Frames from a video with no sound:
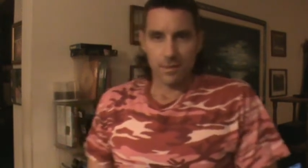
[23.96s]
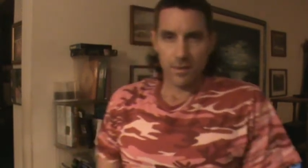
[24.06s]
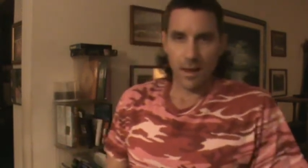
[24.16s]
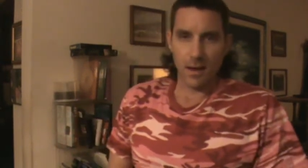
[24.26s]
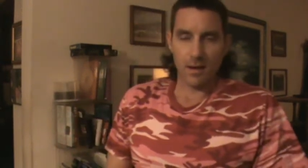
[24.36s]

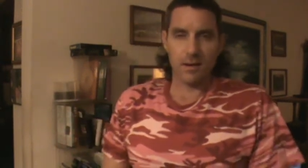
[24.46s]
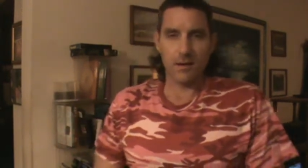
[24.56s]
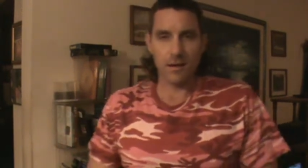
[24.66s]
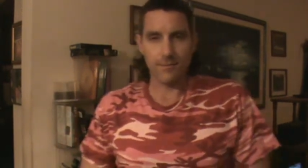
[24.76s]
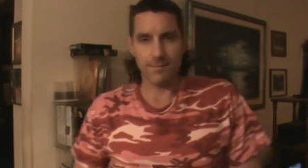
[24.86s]
and
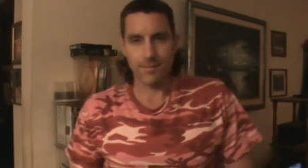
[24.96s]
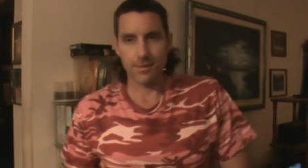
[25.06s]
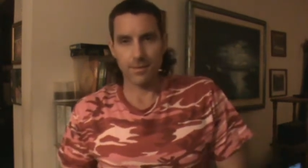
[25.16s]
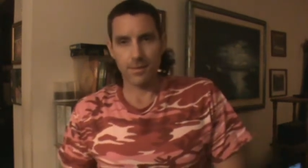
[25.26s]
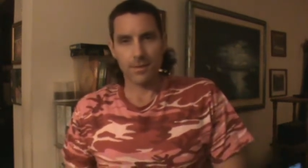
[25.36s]
um,
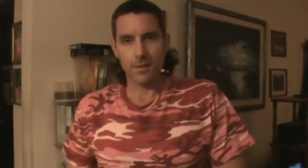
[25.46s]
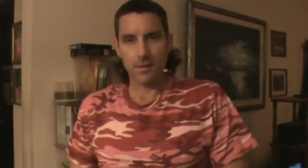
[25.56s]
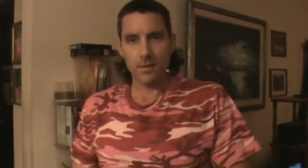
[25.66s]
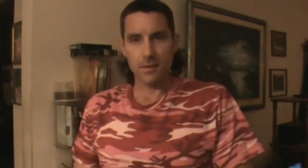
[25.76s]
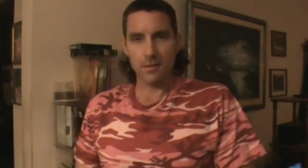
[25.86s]

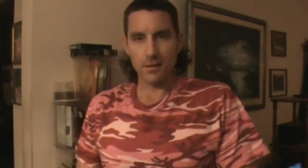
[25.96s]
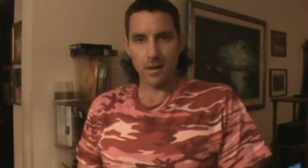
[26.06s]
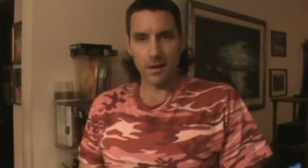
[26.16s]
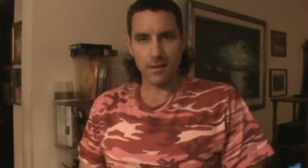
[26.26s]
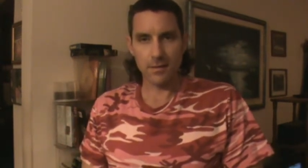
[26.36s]

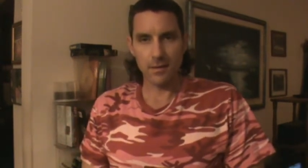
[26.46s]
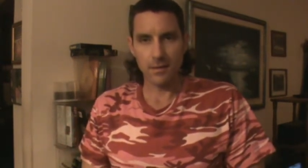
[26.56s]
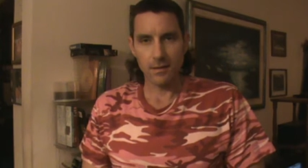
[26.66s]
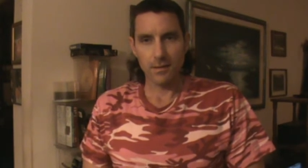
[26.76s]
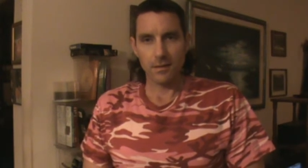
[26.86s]
and
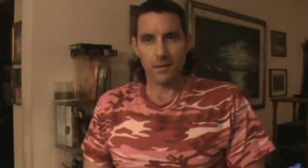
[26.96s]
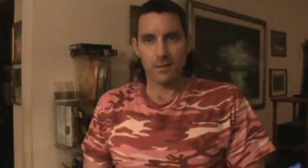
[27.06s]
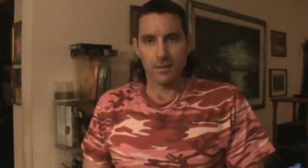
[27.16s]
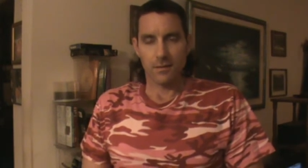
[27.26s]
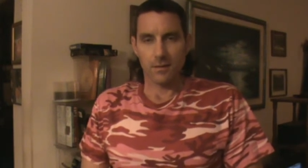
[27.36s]

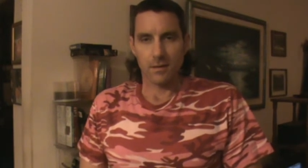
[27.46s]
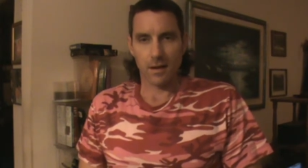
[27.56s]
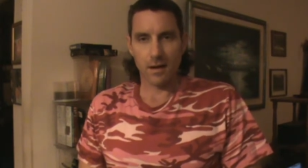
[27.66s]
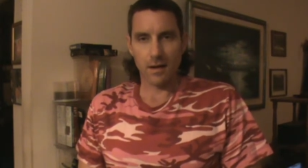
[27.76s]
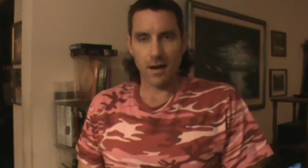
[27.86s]

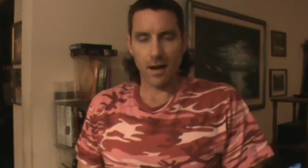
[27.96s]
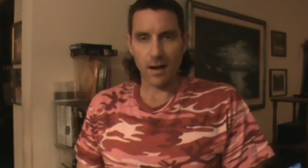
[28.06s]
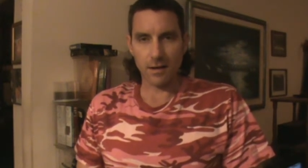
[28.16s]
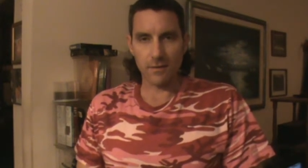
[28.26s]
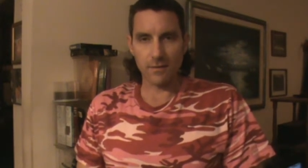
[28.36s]
it, and I
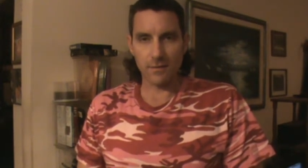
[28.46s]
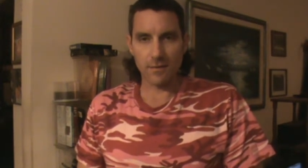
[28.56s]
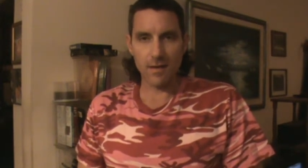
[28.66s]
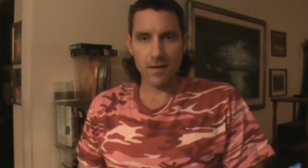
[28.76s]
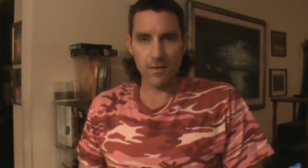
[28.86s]
could just
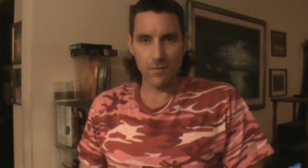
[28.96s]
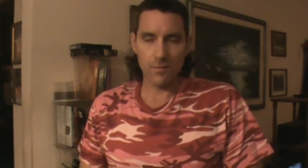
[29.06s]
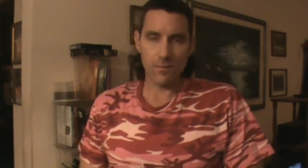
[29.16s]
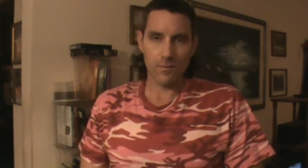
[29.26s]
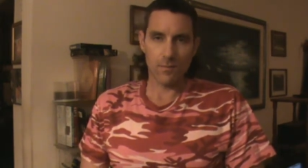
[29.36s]
tell
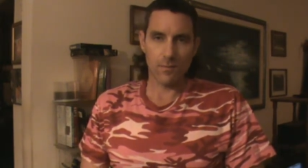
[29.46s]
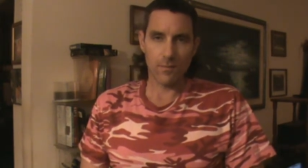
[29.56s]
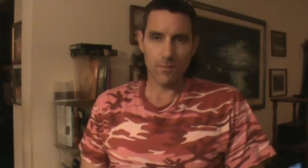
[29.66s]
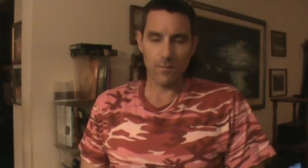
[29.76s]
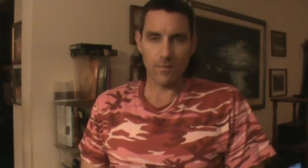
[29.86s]

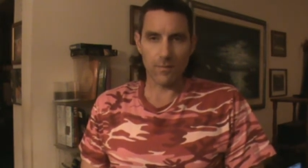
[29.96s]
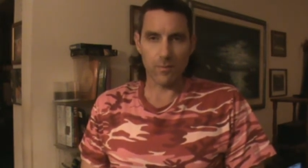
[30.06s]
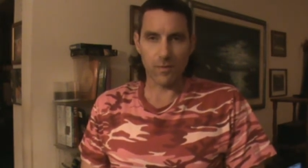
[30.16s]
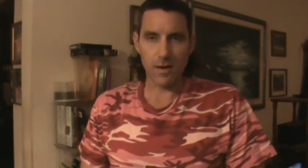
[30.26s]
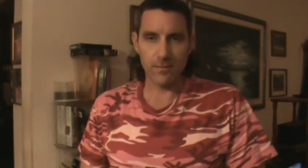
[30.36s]
the
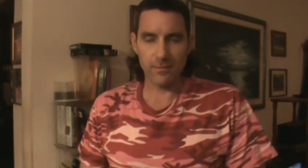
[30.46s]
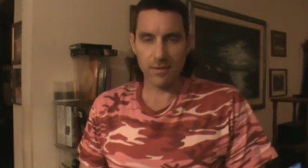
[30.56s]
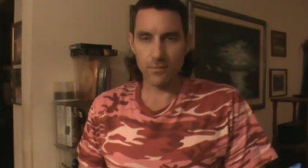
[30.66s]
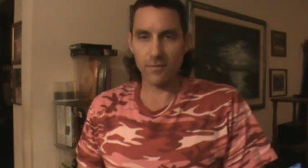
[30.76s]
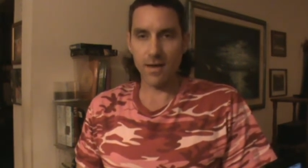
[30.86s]
problems
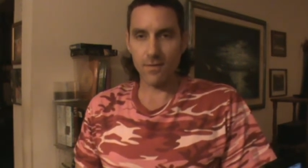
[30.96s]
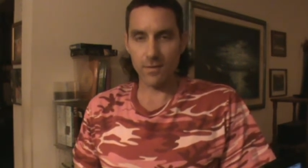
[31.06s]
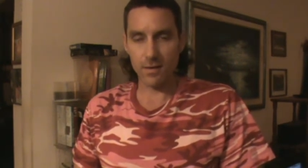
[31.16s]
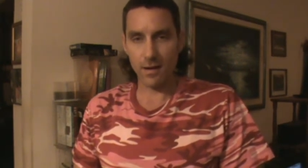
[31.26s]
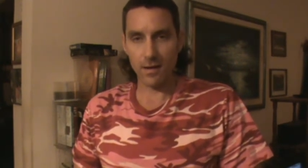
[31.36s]
he was
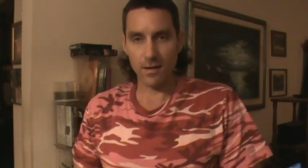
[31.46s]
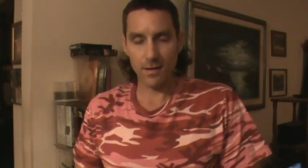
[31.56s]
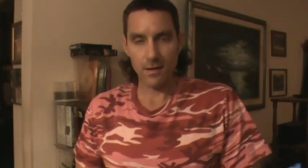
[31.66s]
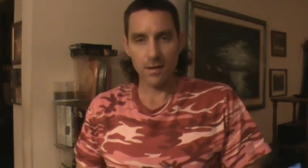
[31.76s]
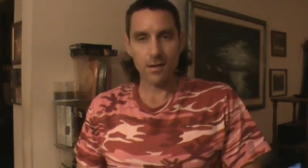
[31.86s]
having and
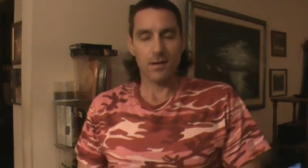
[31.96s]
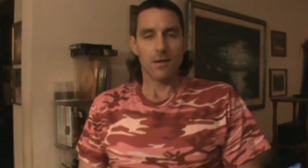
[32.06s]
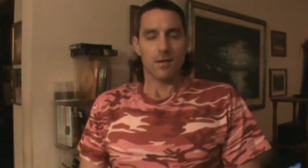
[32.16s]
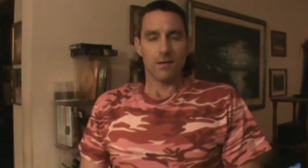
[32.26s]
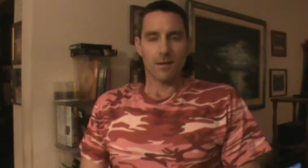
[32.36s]

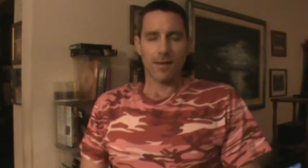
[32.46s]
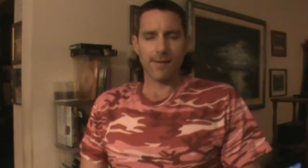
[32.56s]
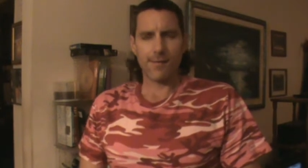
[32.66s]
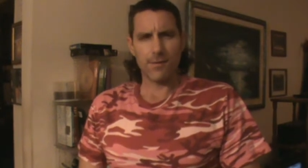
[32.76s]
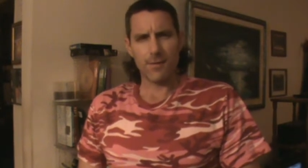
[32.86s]

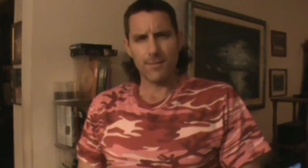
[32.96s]
and